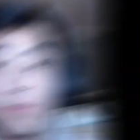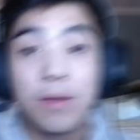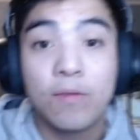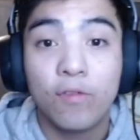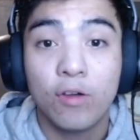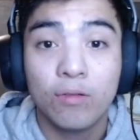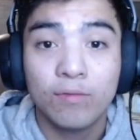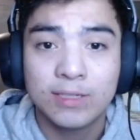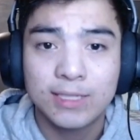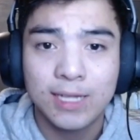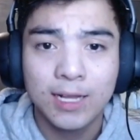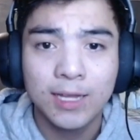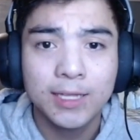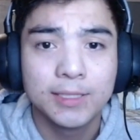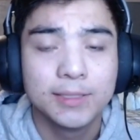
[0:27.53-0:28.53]
Before we
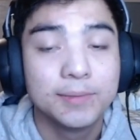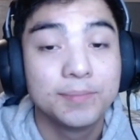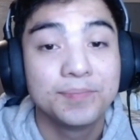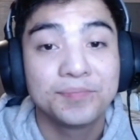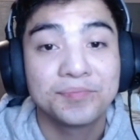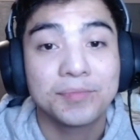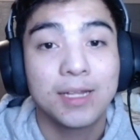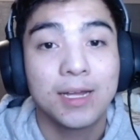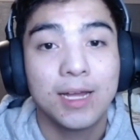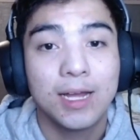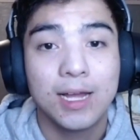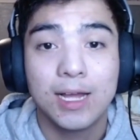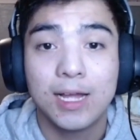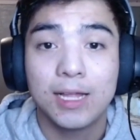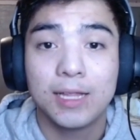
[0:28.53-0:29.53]
start, um.
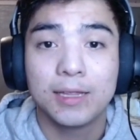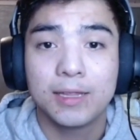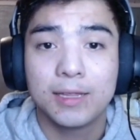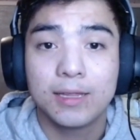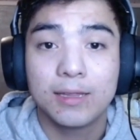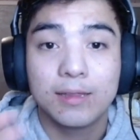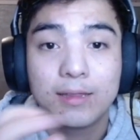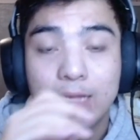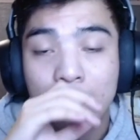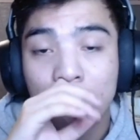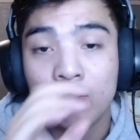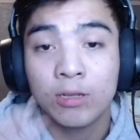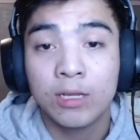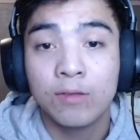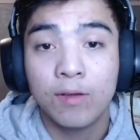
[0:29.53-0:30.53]
Uh, I'm
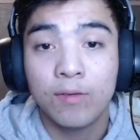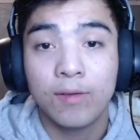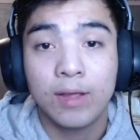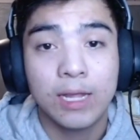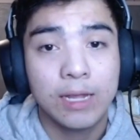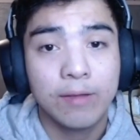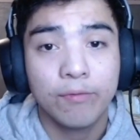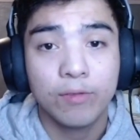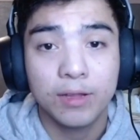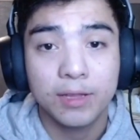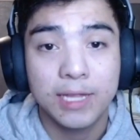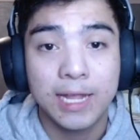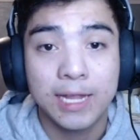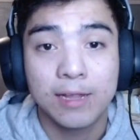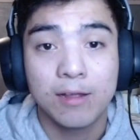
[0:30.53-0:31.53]
lucky giveaway every
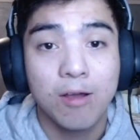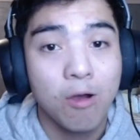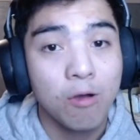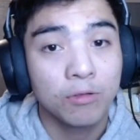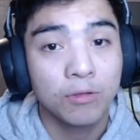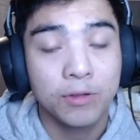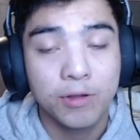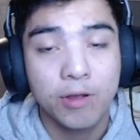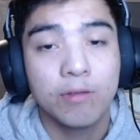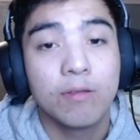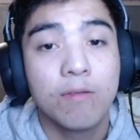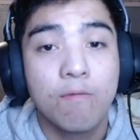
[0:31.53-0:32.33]
day. How do you?